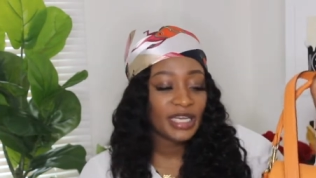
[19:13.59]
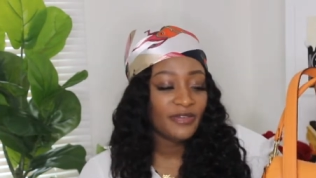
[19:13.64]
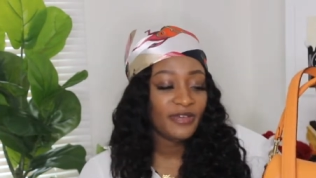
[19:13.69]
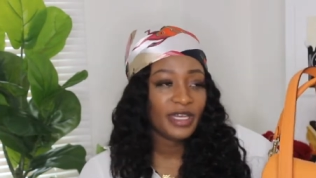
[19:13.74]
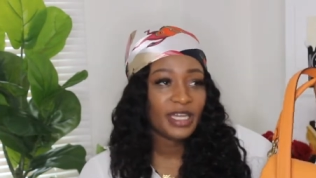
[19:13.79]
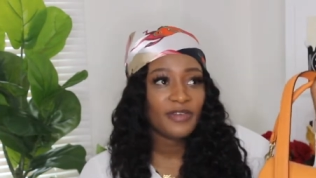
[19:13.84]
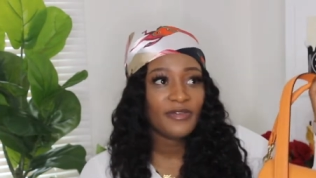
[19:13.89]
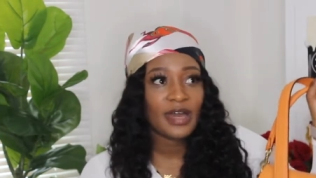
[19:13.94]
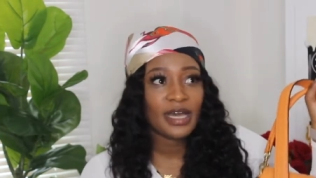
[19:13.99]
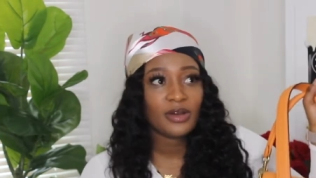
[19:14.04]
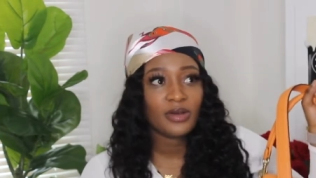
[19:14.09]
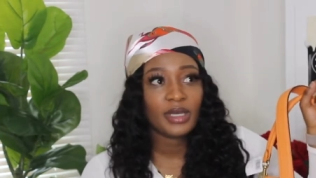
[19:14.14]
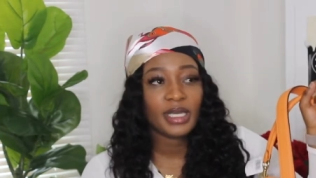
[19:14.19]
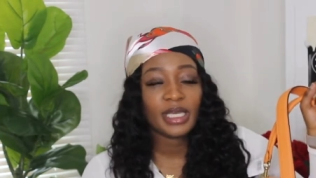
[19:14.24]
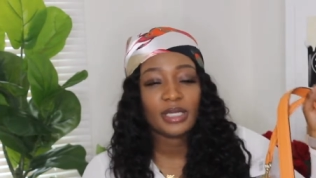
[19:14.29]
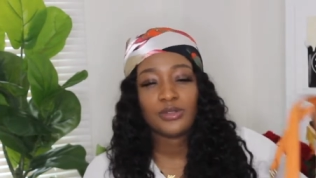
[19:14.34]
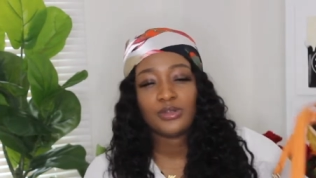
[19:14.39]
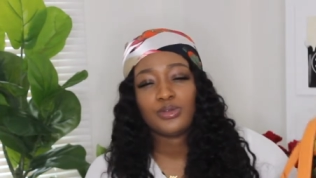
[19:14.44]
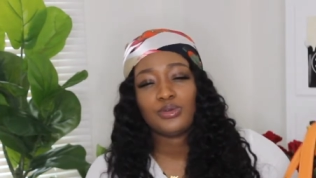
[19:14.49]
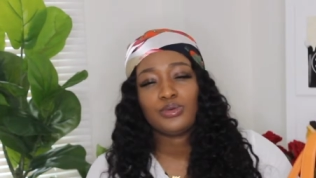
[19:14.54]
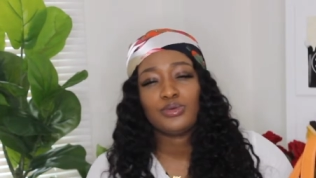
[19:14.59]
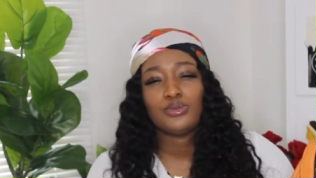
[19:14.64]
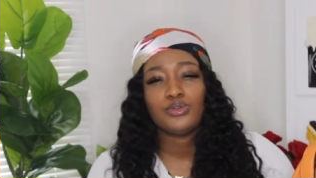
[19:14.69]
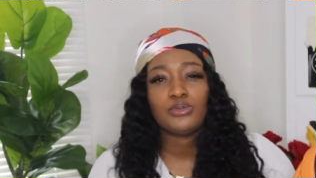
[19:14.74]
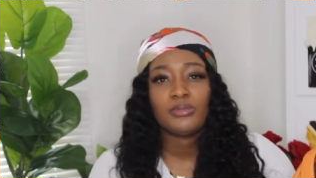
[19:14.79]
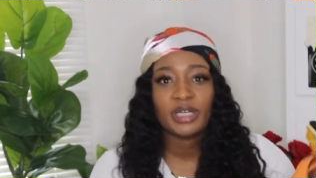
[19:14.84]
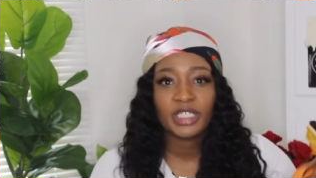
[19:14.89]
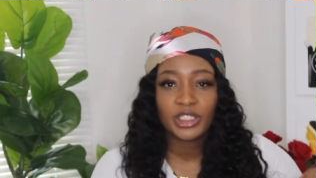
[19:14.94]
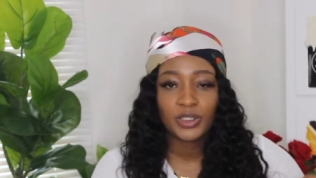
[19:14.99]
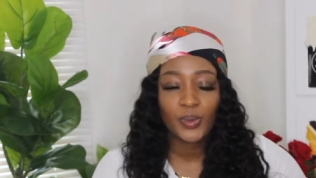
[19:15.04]
Even if I don't get
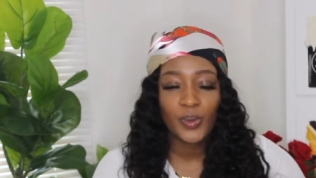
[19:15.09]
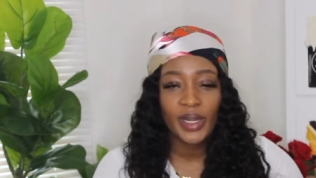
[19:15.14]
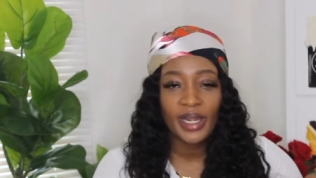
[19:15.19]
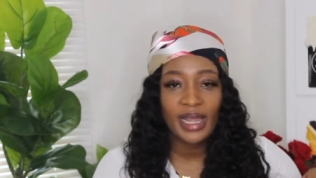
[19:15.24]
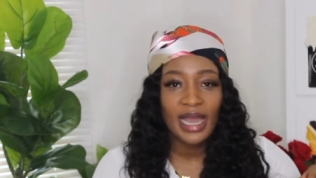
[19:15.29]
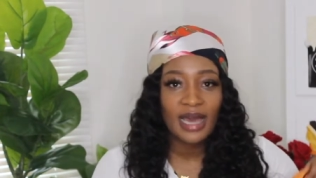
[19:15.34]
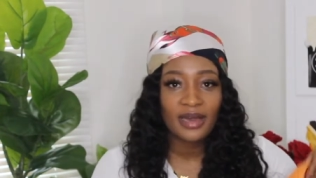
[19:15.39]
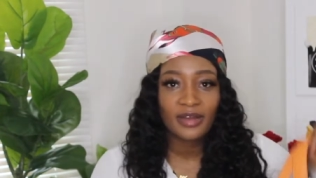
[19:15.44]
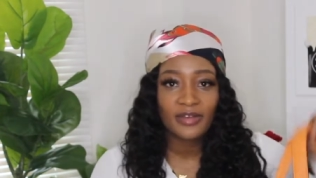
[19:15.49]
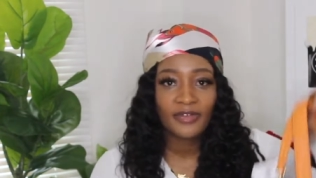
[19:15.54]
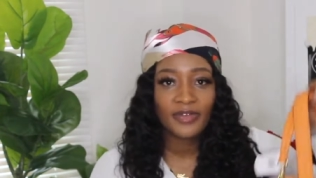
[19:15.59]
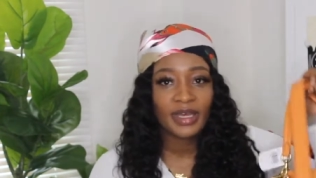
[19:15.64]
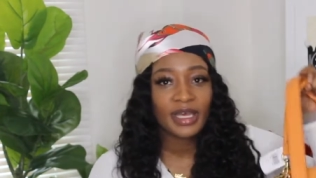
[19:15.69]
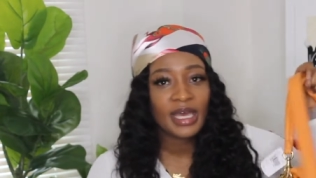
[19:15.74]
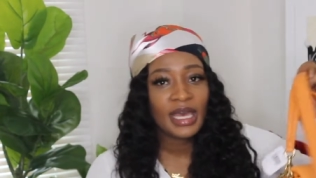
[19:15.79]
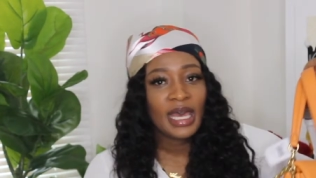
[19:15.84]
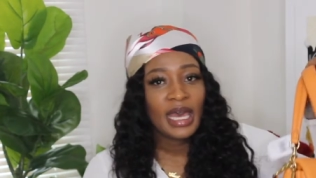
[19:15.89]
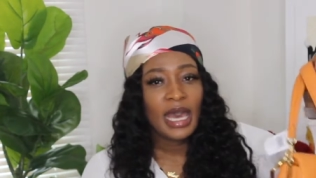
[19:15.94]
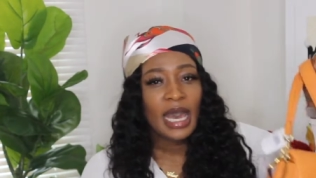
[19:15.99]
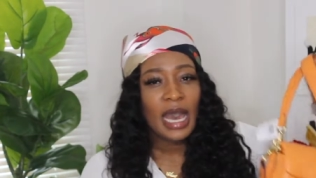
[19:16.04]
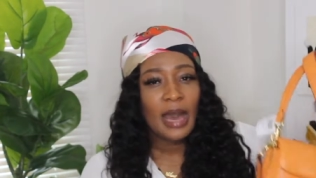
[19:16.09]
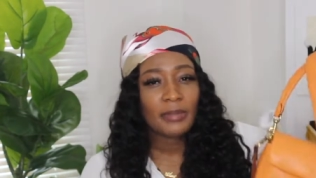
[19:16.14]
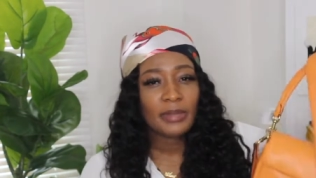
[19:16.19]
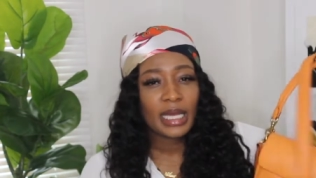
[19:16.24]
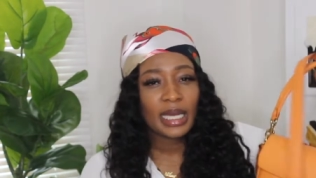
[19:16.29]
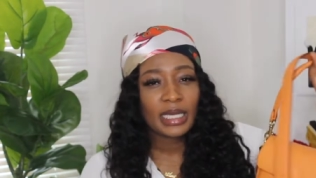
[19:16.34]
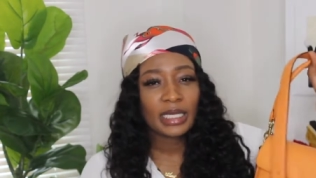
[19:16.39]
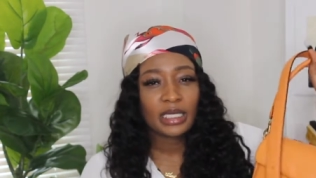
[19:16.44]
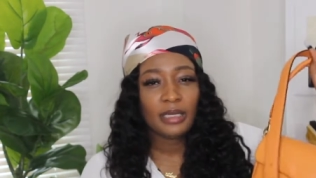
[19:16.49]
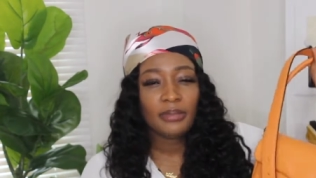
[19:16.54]
too much wear out of it, I'm
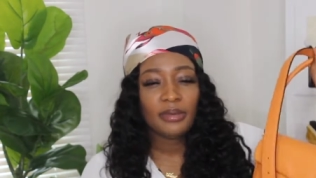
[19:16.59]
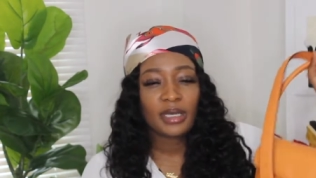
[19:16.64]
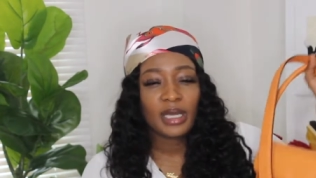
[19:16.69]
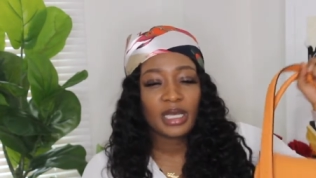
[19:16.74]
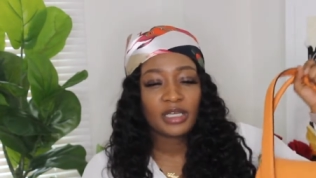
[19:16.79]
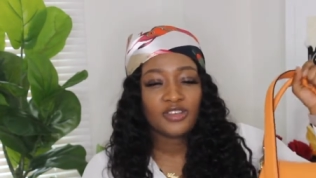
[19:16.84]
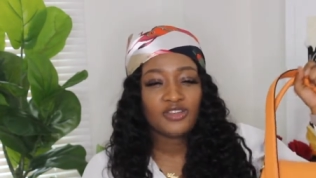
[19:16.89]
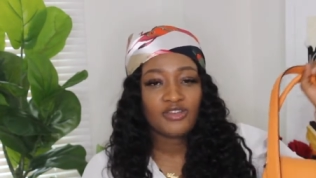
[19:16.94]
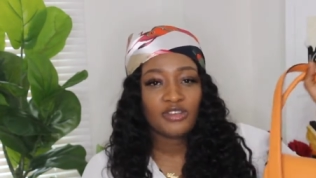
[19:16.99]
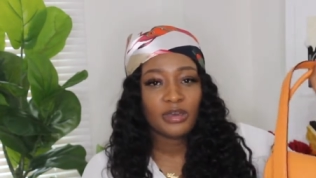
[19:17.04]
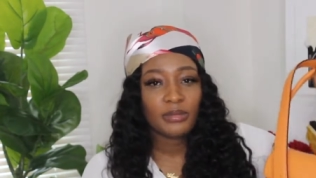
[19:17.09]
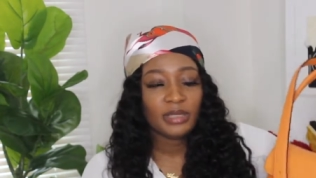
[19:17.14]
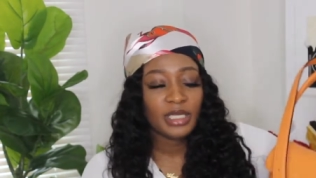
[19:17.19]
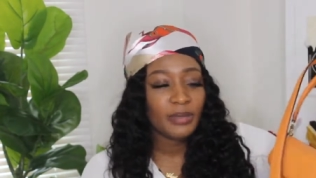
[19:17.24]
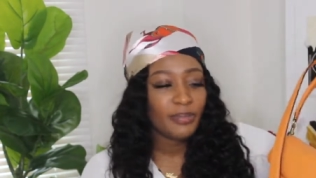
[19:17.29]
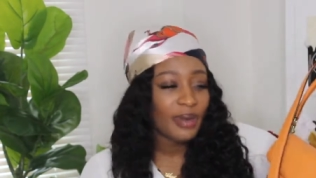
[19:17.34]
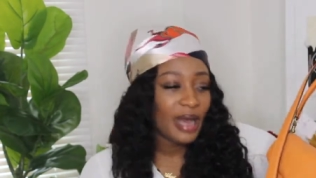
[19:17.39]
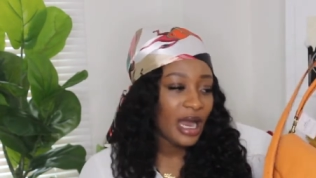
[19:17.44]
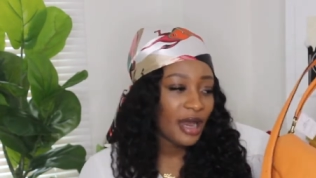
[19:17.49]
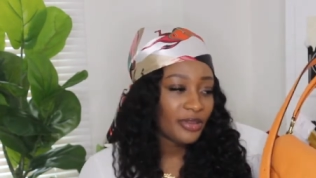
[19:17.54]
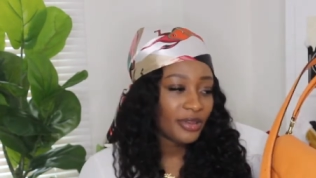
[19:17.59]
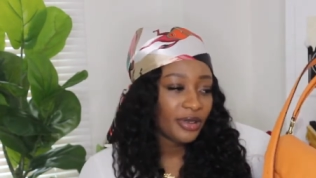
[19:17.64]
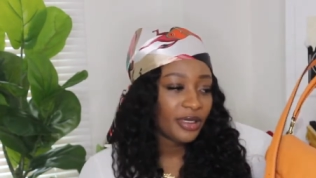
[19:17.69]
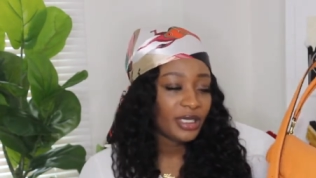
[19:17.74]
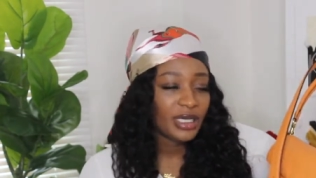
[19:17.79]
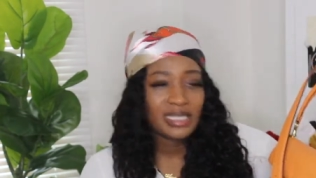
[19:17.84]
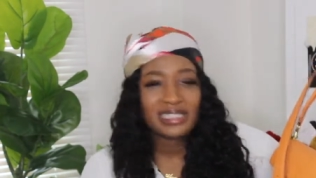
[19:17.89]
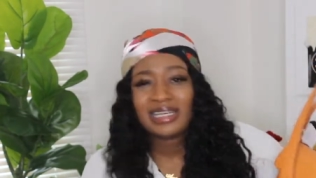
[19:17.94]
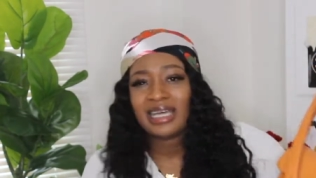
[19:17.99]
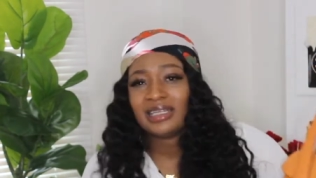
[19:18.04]
not gonna be extremely
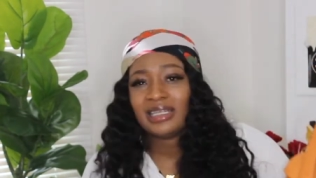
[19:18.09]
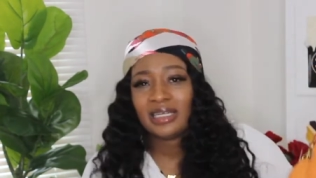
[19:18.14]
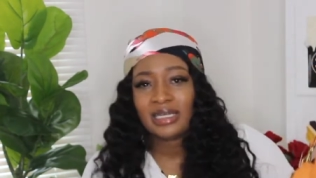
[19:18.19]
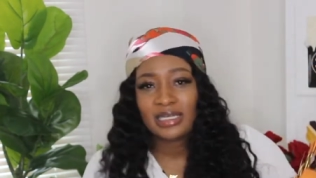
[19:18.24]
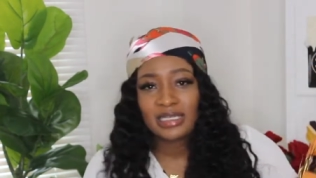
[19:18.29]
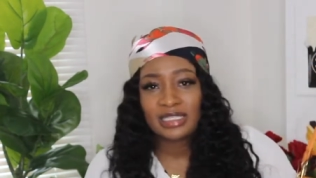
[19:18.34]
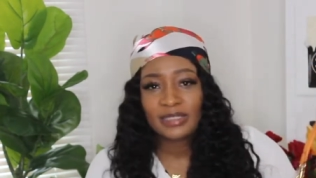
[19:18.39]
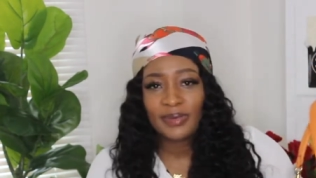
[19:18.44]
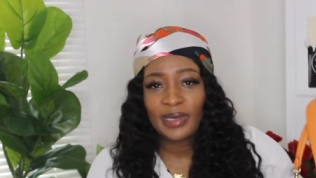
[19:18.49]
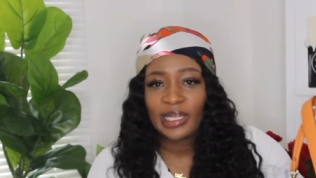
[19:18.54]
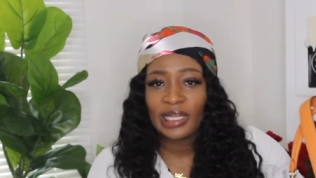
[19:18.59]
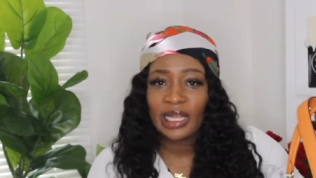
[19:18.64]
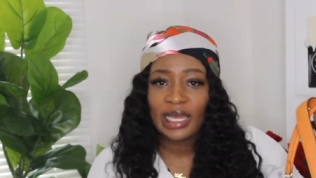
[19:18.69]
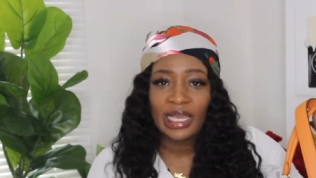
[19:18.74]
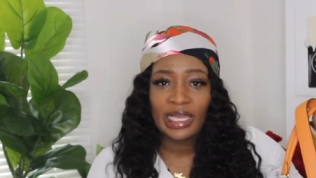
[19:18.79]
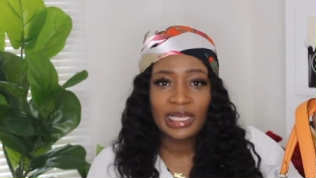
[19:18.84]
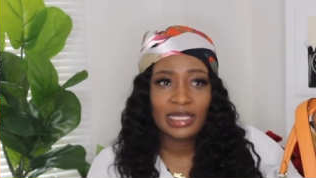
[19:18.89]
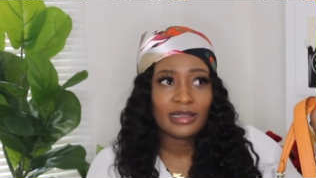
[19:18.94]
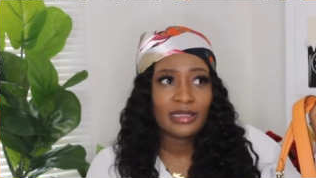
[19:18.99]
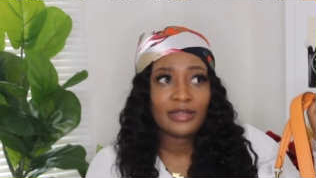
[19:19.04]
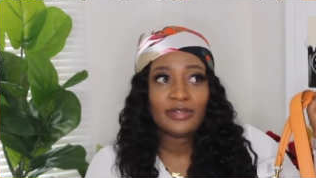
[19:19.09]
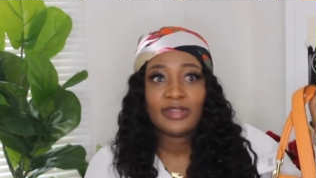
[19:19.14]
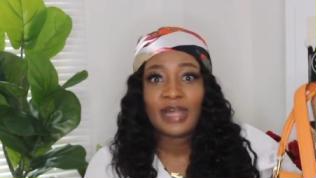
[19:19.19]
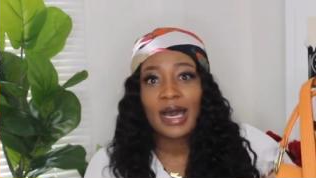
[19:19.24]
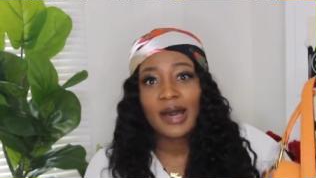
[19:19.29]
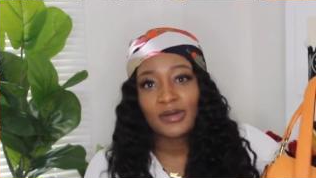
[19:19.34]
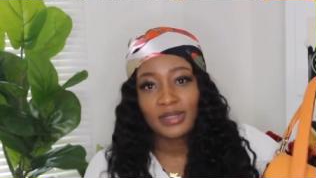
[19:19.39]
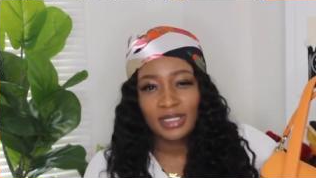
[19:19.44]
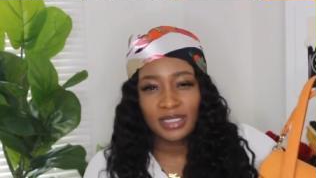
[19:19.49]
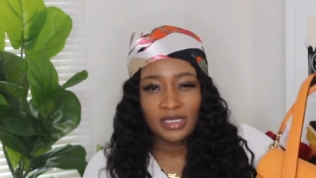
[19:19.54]
bothered because I didn't spend like in the
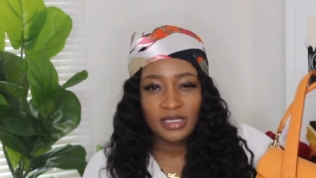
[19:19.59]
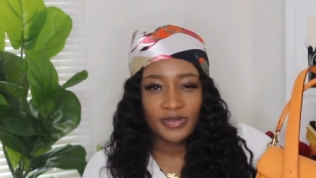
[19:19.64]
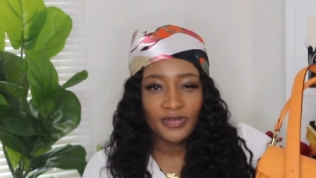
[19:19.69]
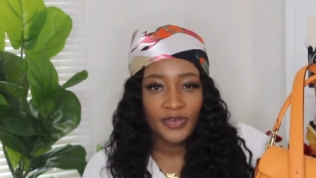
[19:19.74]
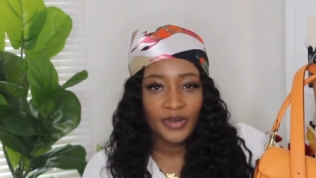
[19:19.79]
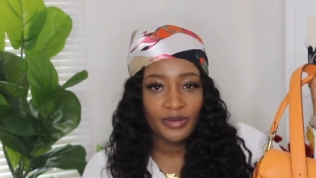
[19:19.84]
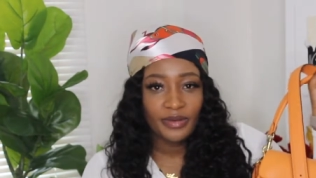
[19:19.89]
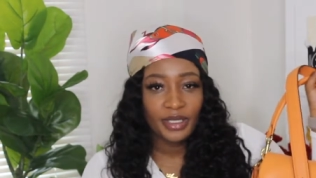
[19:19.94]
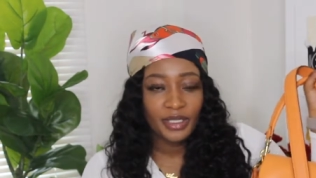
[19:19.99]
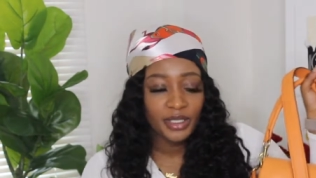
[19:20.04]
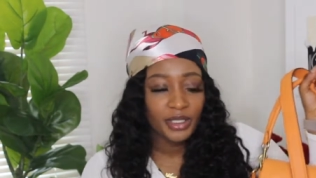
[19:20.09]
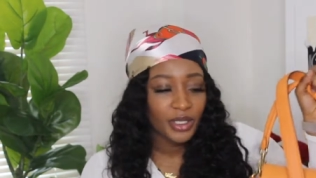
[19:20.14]
thousands for it.